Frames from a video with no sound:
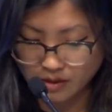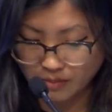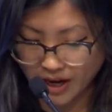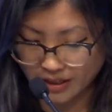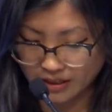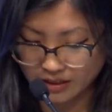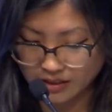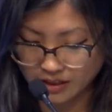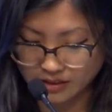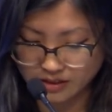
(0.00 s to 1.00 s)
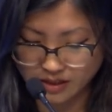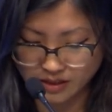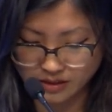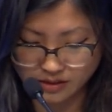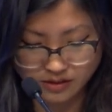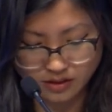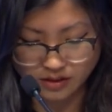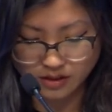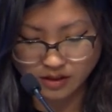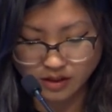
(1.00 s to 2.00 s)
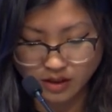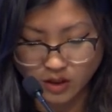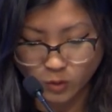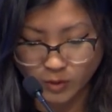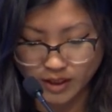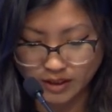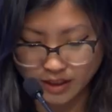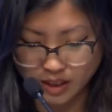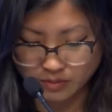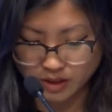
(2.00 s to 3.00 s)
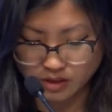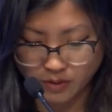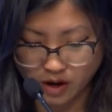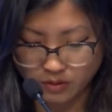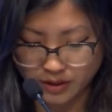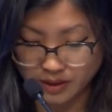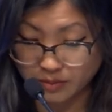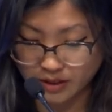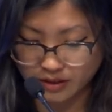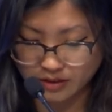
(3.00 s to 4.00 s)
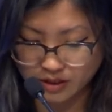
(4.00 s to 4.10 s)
Packing takes days. We clean up the spot where he pees.